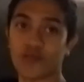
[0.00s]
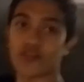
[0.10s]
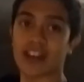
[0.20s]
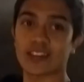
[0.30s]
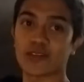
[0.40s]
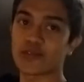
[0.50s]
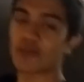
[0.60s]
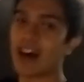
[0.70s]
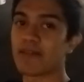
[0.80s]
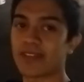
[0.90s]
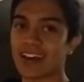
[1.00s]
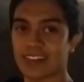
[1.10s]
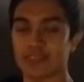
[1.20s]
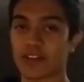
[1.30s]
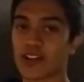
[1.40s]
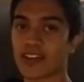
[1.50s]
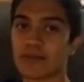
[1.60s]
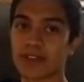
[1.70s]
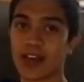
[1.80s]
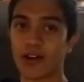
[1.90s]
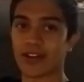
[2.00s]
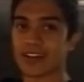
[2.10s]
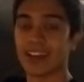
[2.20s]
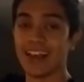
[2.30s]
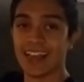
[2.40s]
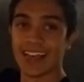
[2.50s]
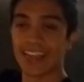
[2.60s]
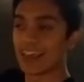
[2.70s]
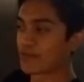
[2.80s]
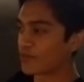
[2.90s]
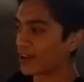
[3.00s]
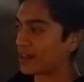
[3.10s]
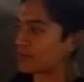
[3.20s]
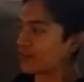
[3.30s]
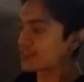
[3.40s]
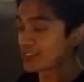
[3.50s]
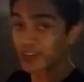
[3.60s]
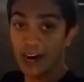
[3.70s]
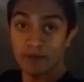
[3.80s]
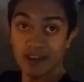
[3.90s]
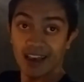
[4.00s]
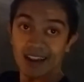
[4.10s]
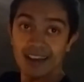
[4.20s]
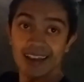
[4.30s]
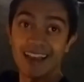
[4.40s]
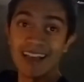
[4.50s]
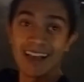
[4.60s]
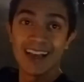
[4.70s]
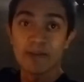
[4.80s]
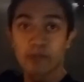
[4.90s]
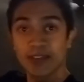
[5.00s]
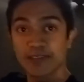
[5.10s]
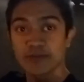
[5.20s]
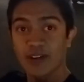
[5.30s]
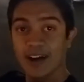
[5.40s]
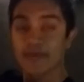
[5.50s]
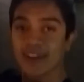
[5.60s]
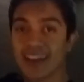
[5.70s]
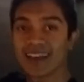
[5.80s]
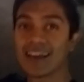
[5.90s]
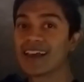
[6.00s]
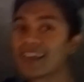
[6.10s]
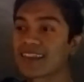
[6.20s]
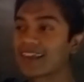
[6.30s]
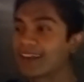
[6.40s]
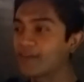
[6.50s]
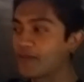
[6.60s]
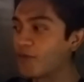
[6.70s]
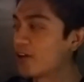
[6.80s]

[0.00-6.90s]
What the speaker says: don't forget to subscribe, like this video down below, and if you want to help me rise to the top again, please subscribe. Thank you for